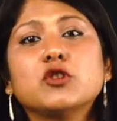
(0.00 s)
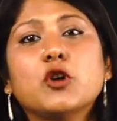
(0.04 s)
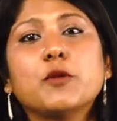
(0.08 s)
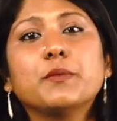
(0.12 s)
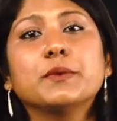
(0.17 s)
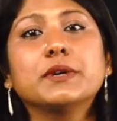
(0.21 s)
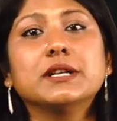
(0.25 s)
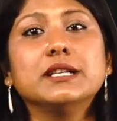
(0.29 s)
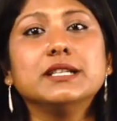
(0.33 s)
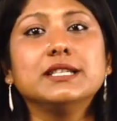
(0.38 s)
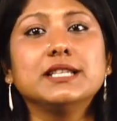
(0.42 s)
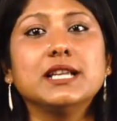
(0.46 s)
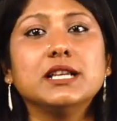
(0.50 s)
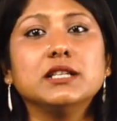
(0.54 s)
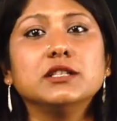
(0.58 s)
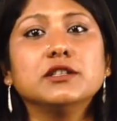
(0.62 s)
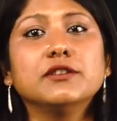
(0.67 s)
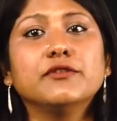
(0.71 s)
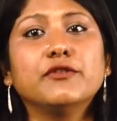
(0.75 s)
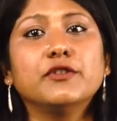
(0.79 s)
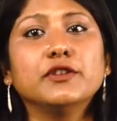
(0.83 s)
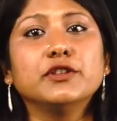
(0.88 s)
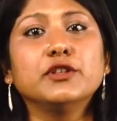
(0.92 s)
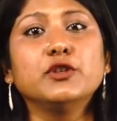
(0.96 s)
top
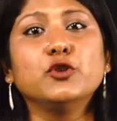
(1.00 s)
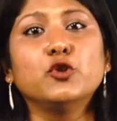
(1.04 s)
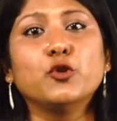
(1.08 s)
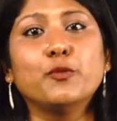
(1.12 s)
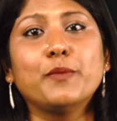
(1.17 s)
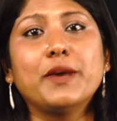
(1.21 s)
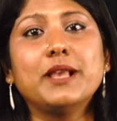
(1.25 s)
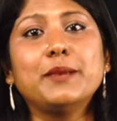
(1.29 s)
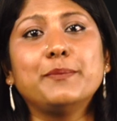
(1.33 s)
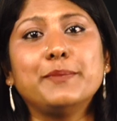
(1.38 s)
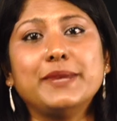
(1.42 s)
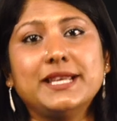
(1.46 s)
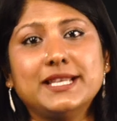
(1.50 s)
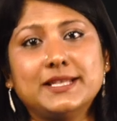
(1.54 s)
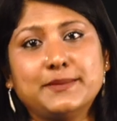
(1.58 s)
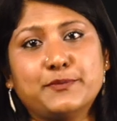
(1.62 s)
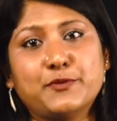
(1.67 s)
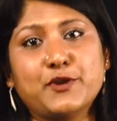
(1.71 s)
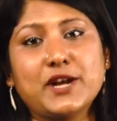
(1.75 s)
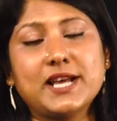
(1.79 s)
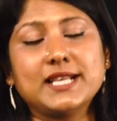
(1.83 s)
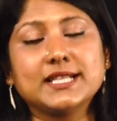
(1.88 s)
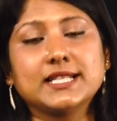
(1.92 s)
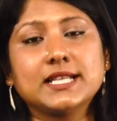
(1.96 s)
contender for the Nobel Peace
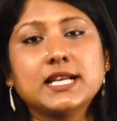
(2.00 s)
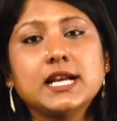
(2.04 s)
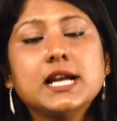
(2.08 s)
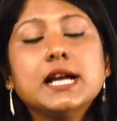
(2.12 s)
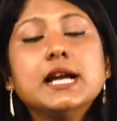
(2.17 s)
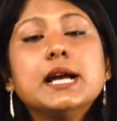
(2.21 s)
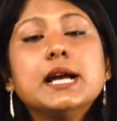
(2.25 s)
Prize.